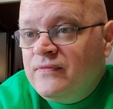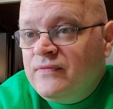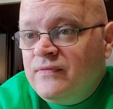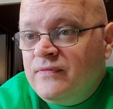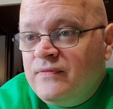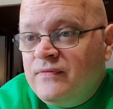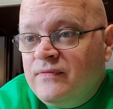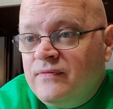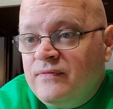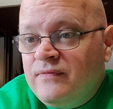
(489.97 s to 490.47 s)

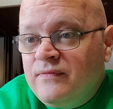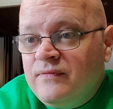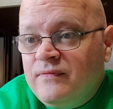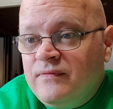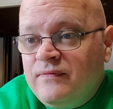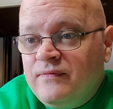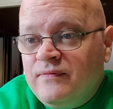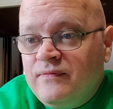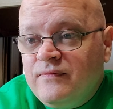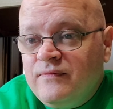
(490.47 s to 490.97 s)

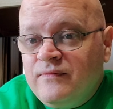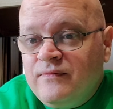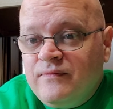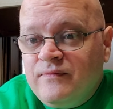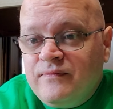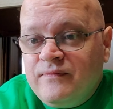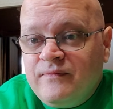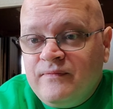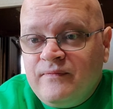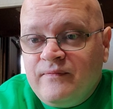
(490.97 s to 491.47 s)

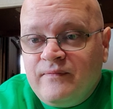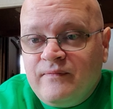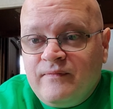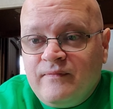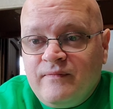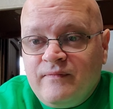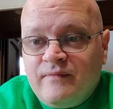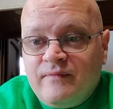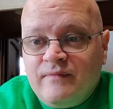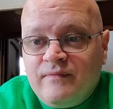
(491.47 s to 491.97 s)

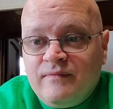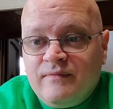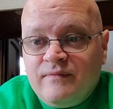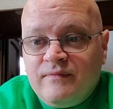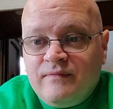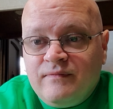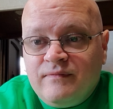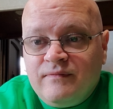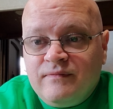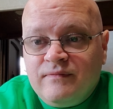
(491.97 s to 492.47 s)

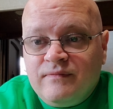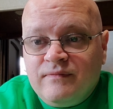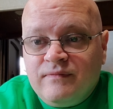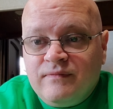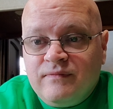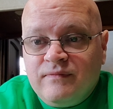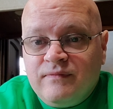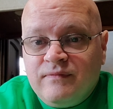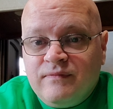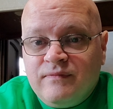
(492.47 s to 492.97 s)

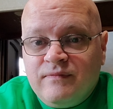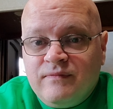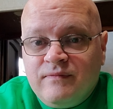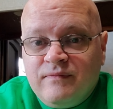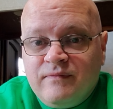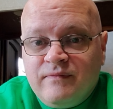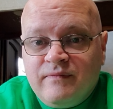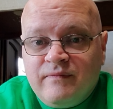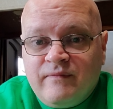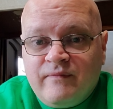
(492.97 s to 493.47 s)

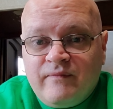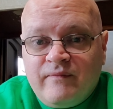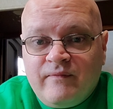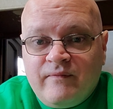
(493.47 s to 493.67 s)
No one is speaking in this clip.